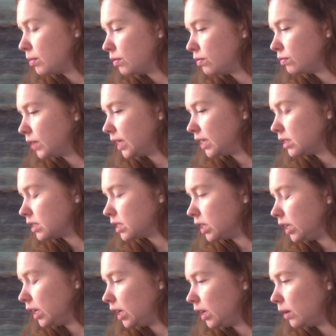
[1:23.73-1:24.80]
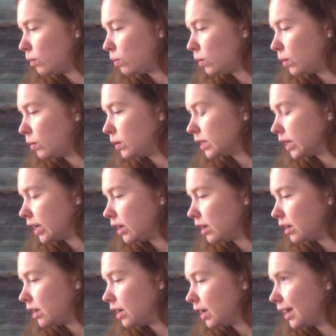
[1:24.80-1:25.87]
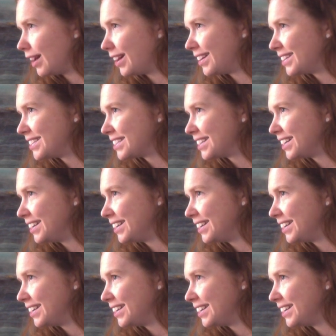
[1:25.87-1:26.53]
Let's see, what was I gonna ask